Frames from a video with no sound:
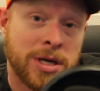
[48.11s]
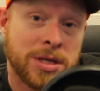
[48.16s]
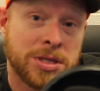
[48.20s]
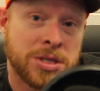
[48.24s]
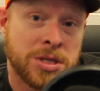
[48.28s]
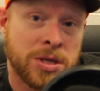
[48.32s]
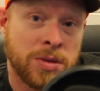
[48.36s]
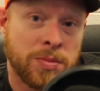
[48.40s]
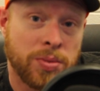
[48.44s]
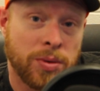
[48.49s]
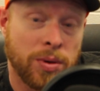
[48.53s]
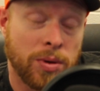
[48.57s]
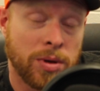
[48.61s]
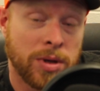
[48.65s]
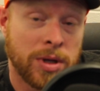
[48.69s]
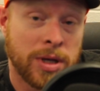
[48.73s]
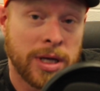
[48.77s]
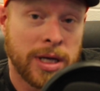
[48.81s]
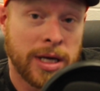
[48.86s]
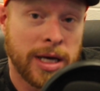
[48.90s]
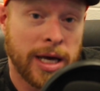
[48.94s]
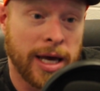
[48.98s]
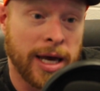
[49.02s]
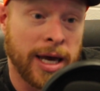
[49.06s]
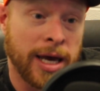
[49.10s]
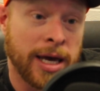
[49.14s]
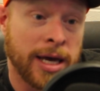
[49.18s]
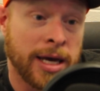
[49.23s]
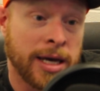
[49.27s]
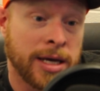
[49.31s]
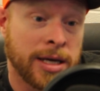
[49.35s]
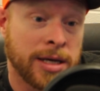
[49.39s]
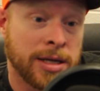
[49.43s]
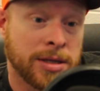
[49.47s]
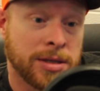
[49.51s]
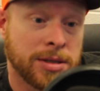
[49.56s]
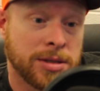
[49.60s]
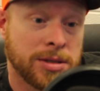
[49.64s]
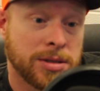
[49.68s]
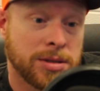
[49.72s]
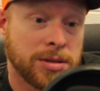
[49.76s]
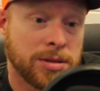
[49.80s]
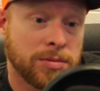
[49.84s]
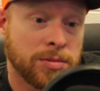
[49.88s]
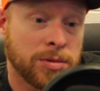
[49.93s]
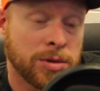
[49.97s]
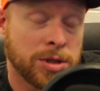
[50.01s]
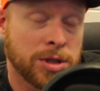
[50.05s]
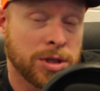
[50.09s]
it simple. And
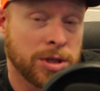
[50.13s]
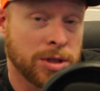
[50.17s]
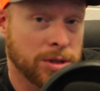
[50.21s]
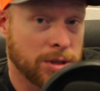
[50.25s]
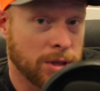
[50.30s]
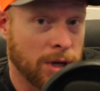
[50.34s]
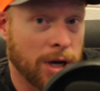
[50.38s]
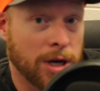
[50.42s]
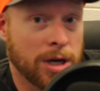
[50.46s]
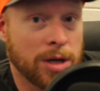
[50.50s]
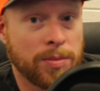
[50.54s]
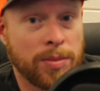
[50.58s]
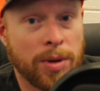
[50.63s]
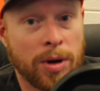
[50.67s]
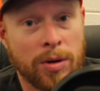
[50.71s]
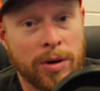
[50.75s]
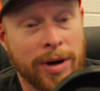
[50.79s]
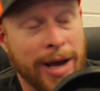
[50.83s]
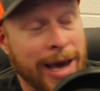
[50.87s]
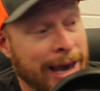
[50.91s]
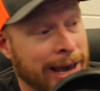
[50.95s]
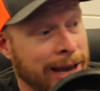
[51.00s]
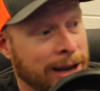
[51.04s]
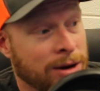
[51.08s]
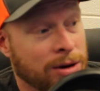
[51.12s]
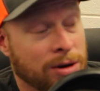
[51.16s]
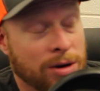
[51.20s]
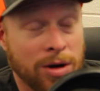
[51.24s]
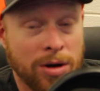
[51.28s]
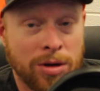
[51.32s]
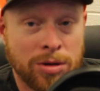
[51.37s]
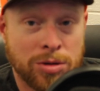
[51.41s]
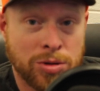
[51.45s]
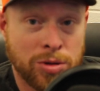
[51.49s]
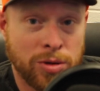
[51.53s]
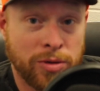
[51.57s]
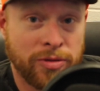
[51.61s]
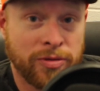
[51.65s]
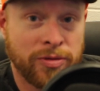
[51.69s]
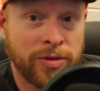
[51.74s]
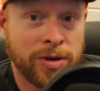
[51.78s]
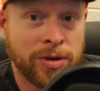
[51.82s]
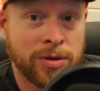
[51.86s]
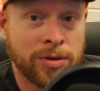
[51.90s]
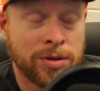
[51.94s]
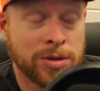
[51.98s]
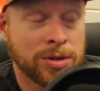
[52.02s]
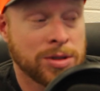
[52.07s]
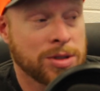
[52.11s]
we're going to talk about agricultural
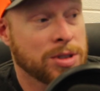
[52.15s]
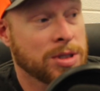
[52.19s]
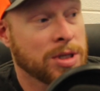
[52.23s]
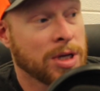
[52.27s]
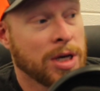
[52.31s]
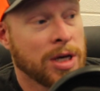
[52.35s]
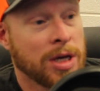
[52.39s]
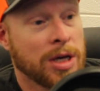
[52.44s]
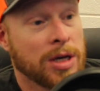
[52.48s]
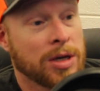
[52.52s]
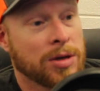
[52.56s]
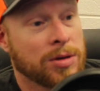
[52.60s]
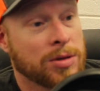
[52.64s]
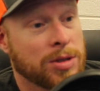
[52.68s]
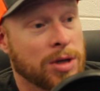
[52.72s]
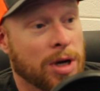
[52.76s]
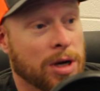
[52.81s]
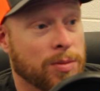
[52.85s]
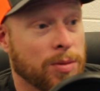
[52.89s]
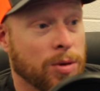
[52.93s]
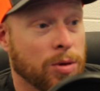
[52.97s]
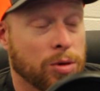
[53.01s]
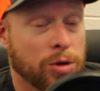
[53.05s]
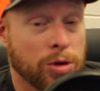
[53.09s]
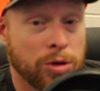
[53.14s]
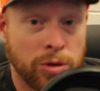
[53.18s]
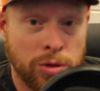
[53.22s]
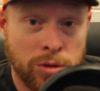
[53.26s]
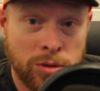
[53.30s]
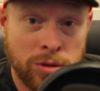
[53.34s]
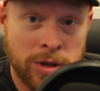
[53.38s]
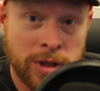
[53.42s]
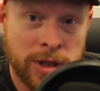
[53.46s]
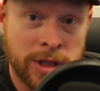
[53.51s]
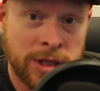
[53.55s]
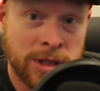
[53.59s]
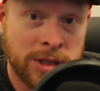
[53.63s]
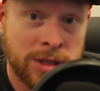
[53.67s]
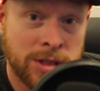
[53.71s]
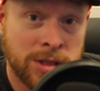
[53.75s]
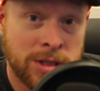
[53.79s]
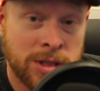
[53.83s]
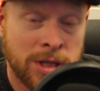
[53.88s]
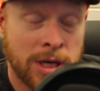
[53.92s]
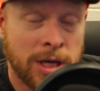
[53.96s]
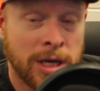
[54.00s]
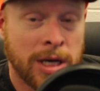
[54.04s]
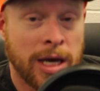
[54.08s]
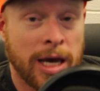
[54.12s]
fields, talk about
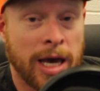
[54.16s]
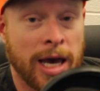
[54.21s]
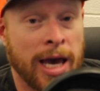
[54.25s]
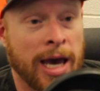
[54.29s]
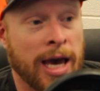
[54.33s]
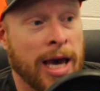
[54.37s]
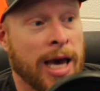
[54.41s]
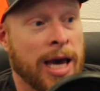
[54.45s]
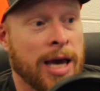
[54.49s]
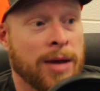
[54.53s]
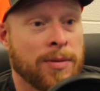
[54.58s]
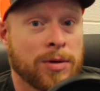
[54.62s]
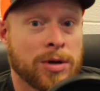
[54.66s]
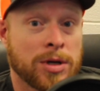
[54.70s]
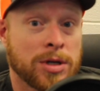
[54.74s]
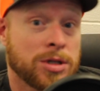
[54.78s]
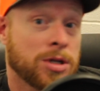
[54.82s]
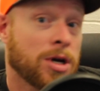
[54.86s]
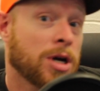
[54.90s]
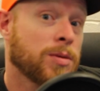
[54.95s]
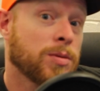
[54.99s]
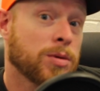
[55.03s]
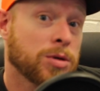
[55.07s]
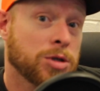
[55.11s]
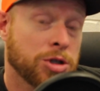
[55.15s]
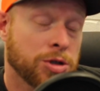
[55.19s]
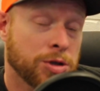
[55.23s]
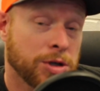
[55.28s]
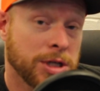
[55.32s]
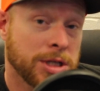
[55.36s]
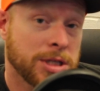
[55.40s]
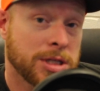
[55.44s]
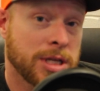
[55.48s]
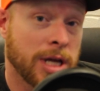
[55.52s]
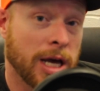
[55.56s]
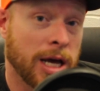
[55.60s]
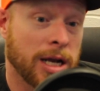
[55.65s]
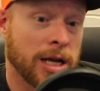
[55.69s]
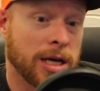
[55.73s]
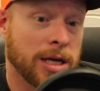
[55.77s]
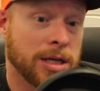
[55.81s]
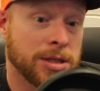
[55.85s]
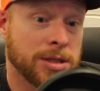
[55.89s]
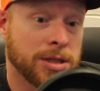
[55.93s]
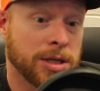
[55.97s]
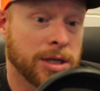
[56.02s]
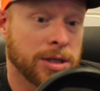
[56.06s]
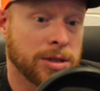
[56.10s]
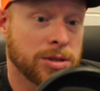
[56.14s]
coulees, and we're going to talk about tree stand
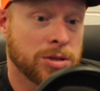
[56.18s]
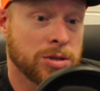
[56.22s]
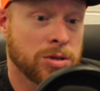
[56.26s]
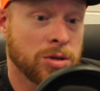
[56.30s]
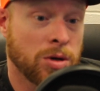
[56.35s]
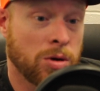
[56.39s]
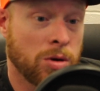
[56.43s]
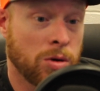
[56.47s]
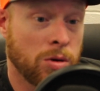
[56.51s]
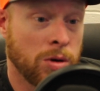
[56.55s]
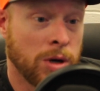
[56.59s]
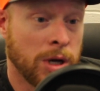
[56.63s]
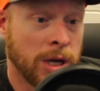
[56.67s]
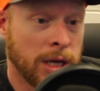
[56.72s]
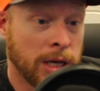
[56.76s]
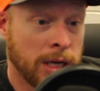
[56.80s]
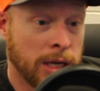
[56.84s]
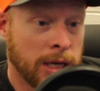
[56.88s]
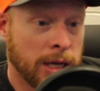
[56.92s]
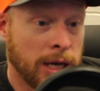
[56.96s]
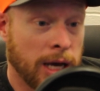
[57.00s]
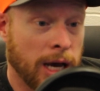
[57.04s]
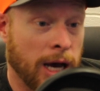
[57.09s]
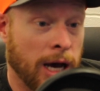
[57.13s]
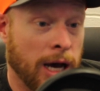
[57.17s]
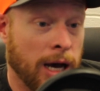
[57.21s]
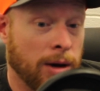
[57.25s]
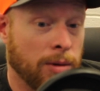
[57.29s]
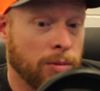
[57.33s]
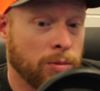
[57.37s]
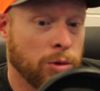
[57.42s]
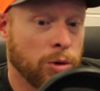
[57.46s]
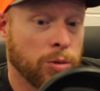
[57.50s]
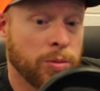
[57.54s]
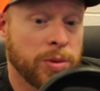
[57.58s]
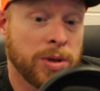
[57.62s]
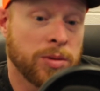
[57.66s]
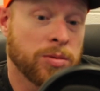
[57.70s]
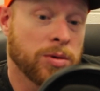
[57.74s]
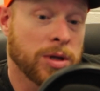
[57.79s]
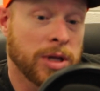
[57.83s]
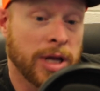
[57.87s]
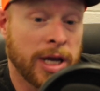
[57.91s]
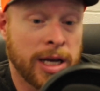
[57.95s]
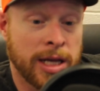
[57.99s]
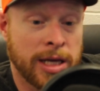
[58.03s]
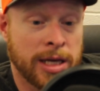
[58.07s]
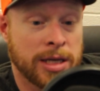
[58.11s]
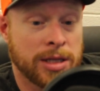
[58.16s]
hunting. So we'll be
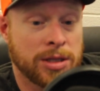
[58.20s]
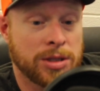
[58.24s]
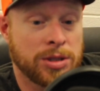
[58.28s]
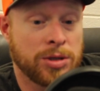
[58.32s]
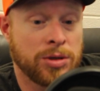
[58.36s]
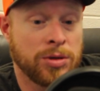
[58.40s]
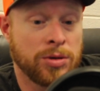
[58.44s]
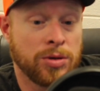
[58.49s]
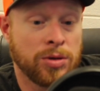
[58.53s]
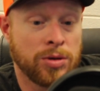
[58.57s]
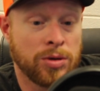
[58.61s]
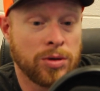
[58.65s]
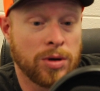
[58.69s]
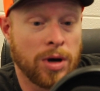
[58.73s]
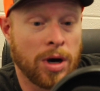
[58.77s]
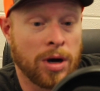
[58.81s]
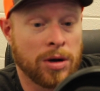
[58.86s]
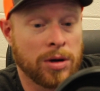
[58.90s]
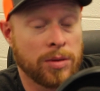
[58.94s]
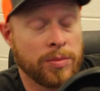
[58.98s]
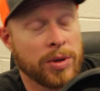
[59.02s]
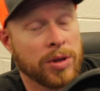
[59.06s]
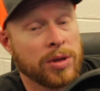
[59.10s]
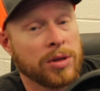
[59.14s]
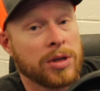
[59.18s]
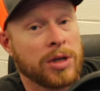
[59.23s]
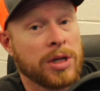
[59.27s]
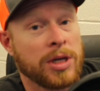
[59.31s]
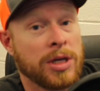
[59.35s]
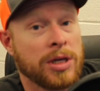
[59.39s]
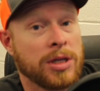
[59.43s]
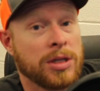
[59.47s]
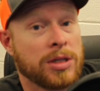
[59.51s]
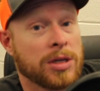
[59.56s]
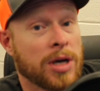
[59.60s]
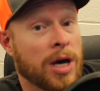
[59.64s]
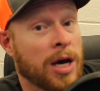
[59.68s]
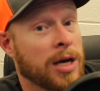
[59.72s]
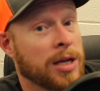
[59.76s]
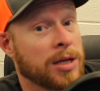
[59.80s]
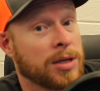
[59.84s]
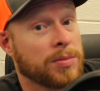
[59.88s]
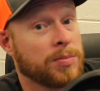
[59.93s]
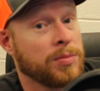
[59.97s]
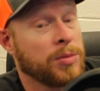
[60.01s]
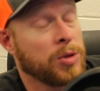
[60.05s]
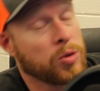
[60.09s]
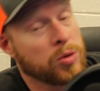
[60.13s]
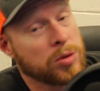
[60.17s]
relating it to our ability to
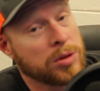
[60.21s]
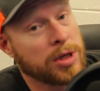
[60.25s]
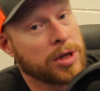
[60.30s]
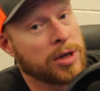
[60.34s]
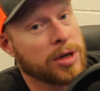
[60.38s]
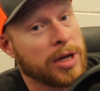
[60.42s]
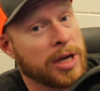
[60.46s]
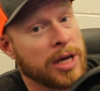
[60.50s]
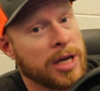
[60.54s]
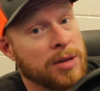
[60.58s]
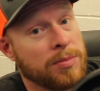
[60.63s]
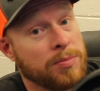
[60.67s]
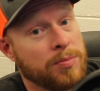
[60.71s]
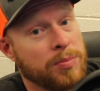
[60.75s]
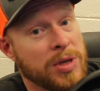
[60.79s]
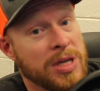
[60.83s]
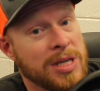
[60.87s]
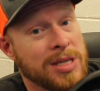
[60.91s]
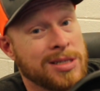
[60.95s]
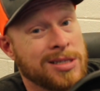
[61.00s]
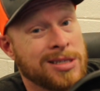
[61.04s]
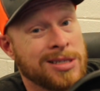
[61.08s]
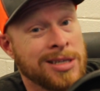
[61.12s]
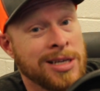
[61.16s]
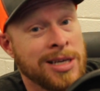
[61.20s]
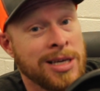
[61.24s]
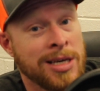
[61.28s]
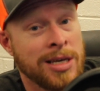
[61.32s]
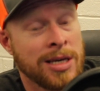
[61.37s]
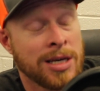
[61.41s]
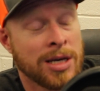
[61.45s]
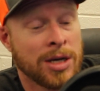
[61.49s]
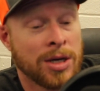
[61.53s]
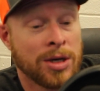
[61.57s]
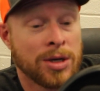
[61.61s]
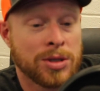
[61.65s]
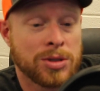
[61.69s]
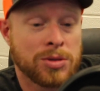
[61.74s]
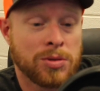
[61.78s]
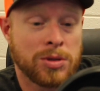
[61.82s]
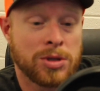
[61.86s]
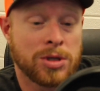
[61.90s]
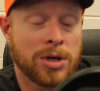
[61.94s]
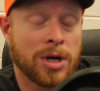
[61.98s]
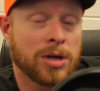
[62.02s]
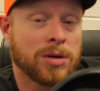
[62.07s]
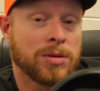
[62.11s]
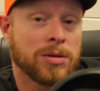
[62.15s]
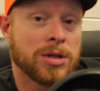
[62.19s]
hunt mule deer in BC. So we're
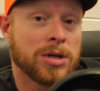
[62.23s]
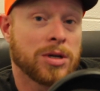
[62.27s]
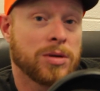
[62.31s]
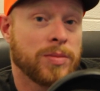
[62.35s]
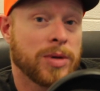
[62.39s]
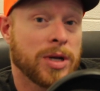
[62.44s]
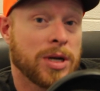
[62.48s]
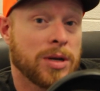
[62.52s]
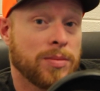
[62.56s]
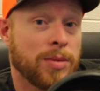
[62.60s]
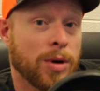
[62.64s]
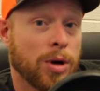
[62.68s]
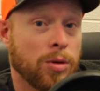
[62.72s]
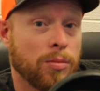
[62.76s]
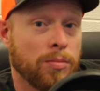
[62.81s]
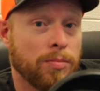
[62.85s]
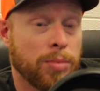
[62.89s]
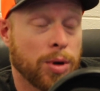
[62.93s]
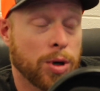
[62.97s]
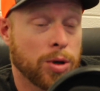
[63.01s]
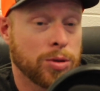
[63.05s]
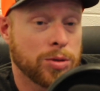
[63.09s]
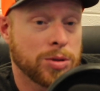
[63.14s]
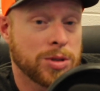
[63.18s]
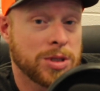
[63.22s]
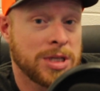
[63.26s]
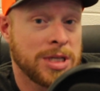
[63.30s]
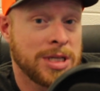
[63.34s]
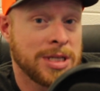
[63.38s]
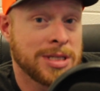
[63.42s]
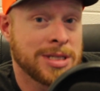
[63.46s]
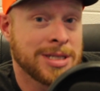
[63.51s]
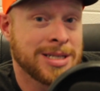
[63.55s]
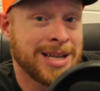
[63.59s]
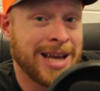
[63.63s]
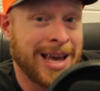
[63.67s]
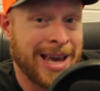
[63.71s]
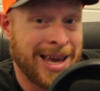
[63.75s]
talking a little bit about bow season